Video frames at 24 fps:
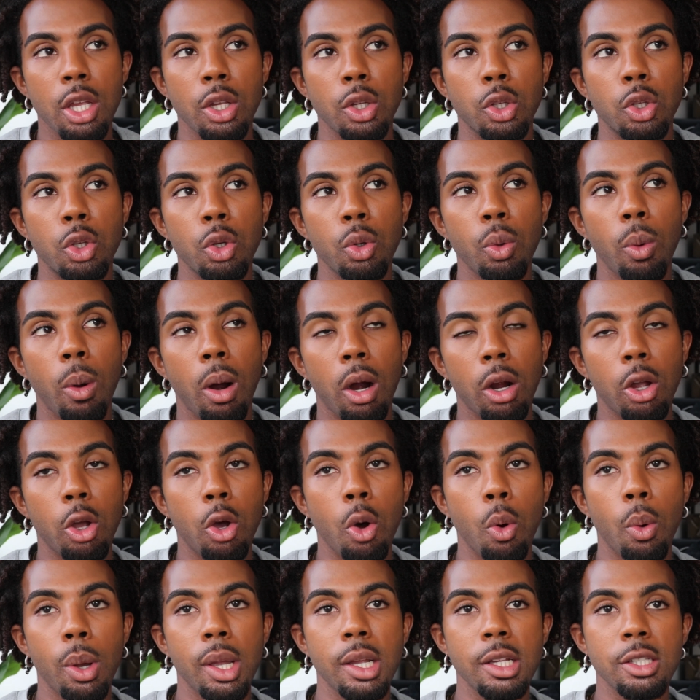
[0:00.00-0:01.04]
you are
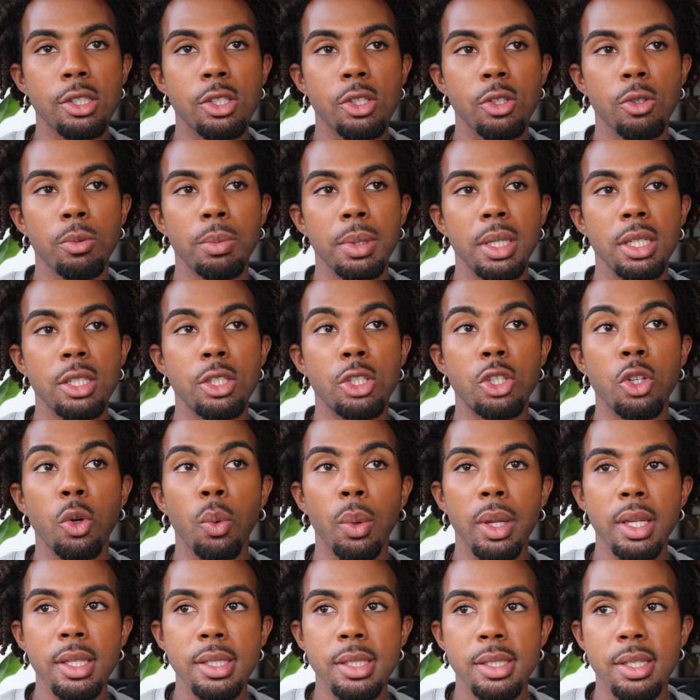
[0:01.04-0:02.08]
going to be
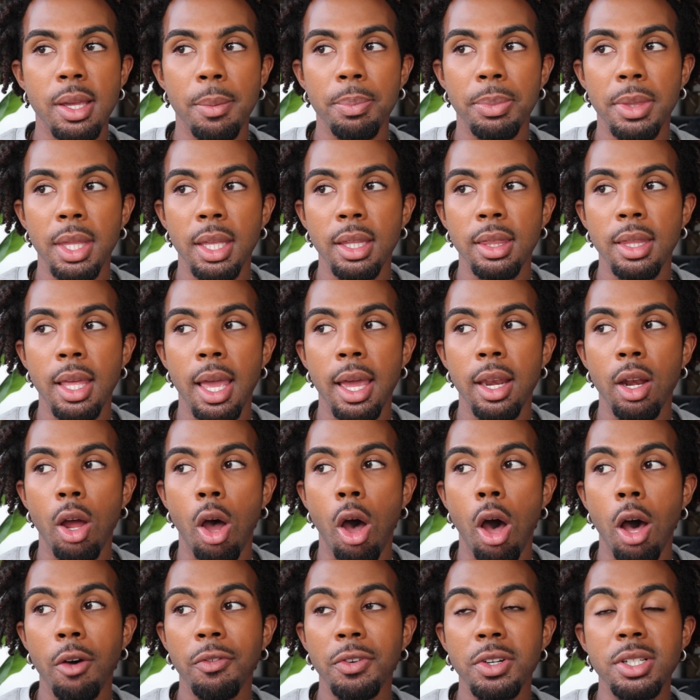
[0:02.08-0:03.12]
doing something that
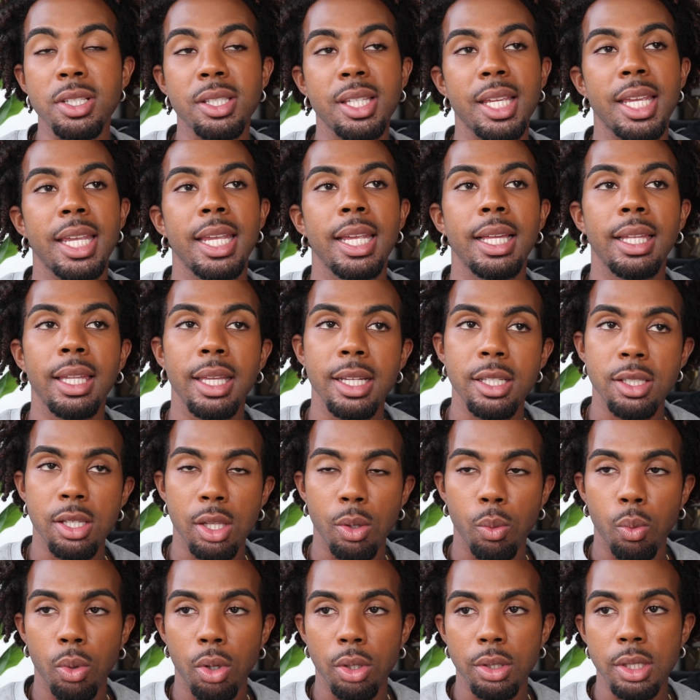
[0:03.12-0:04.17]
offers healing to
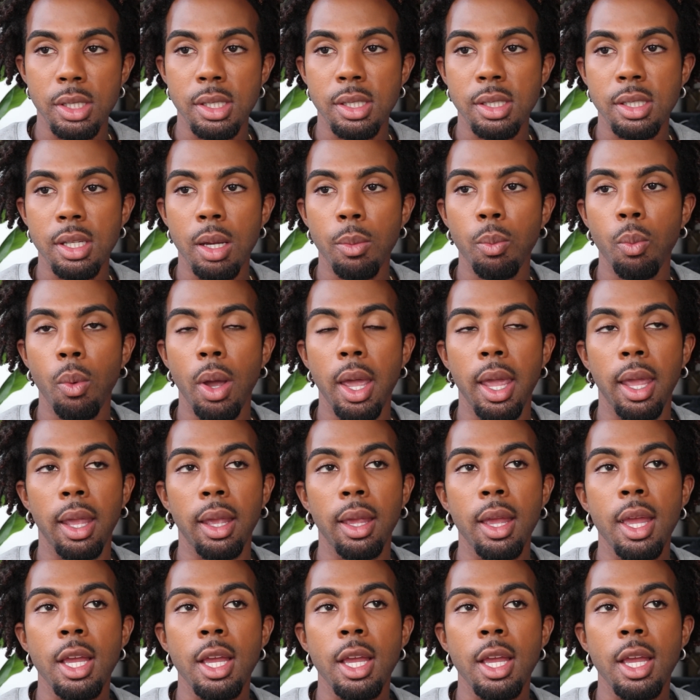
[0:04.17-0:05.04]
the world in some way,